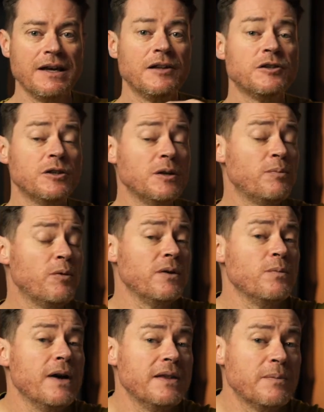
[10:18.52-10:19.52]
to the
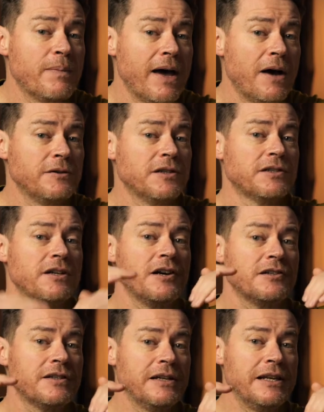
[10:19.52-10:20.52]
point where the powder
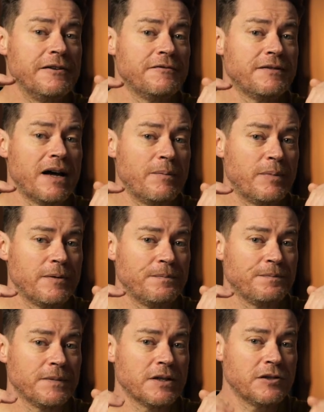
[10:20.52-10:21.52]
starts to lift up.
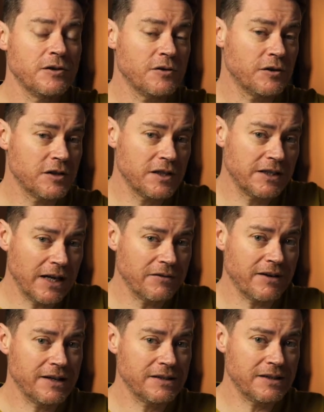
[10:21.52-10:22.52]
So you've got to
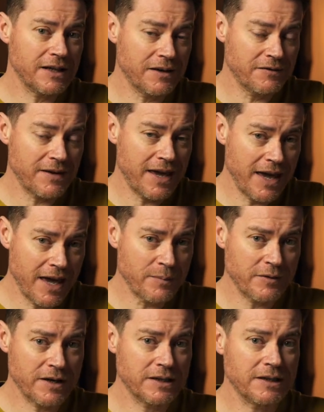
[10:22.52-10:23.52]
generate enough air
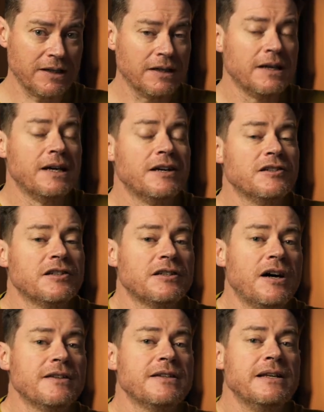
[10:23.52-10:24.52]
pressure to
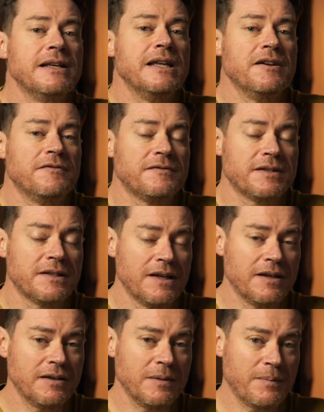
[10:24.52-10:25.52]
start to lift
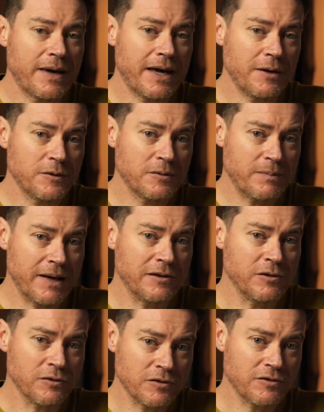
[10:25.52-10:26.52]
the powder
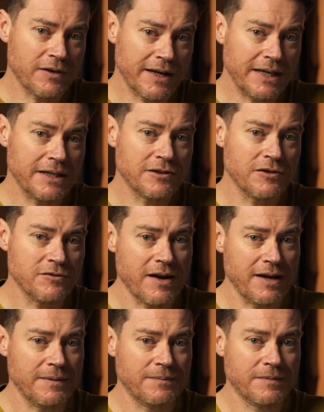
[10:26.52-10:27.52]
bed you're trying to
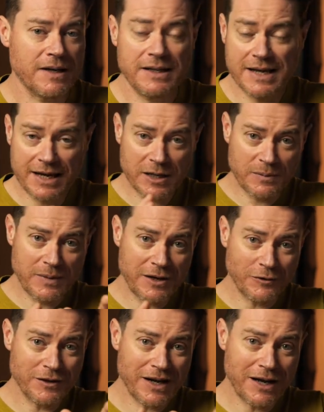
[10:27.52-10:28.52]
dry. And that can be
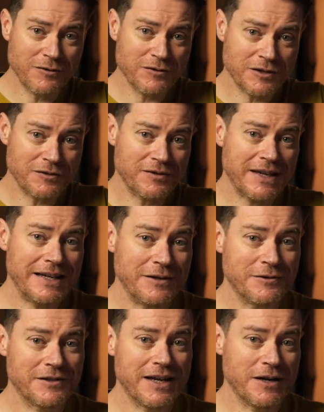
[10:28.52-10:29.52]
on the hundreds of
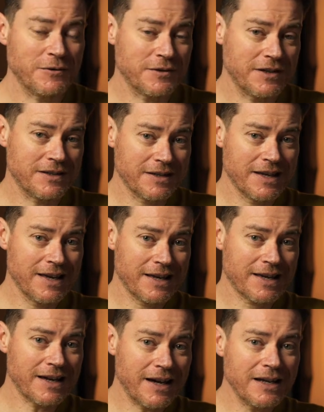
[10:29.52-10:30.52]
kilos scale. So it's
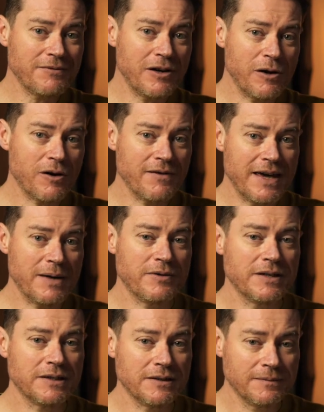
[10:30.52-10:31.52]
kind of a lot of air
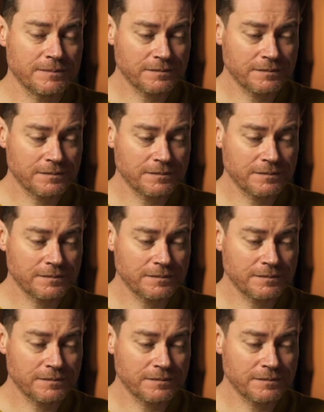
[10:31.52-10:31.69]
pressure.